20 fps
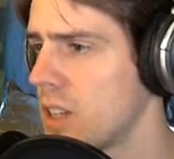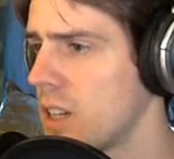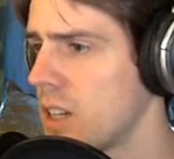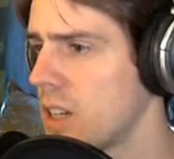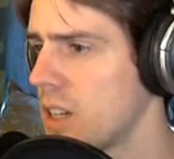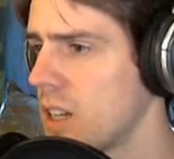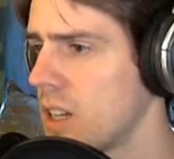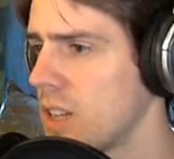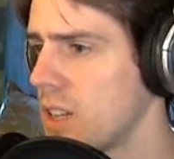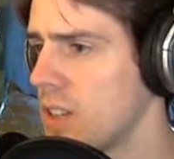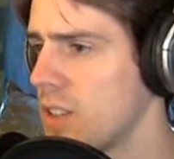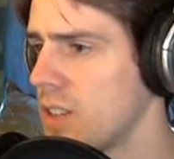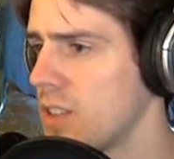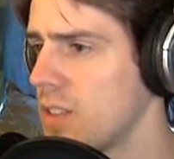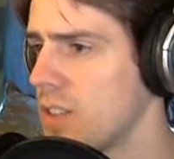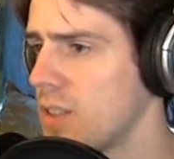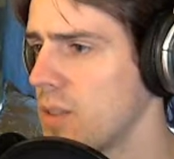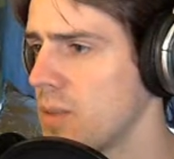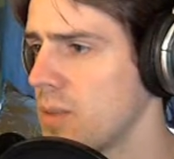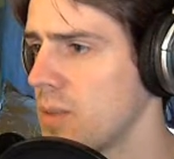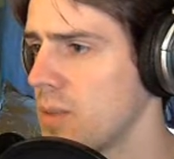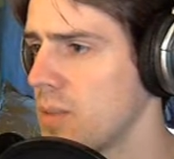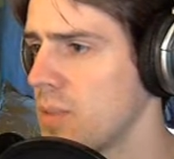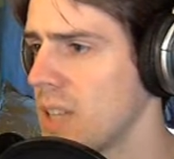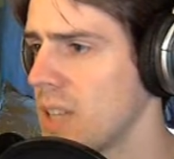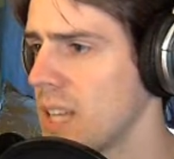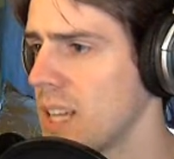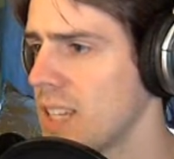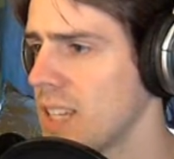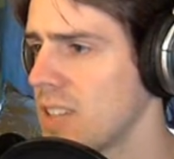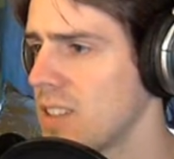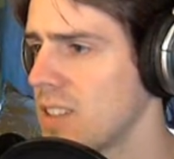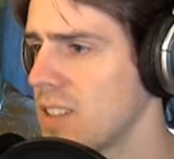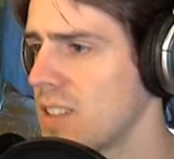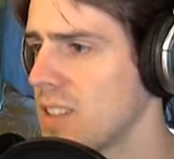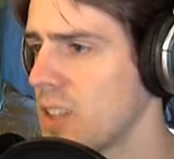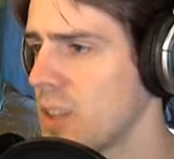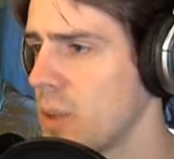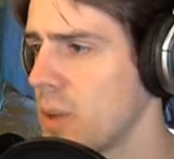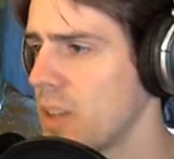uh, there's some black
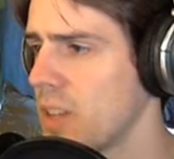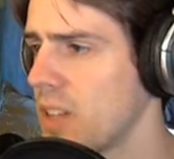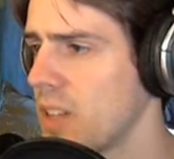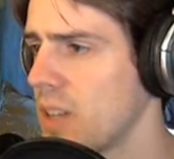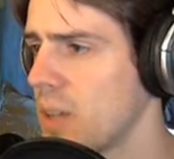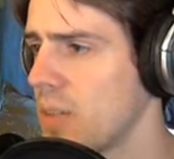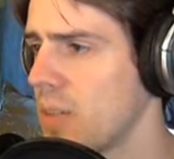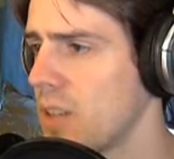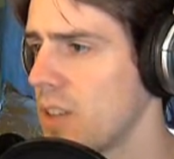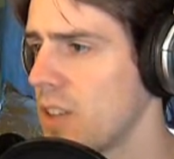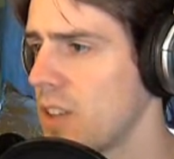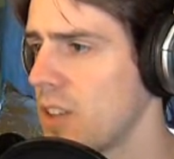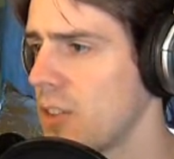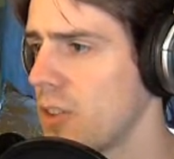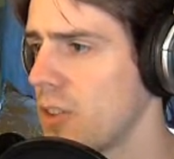silhouette type things.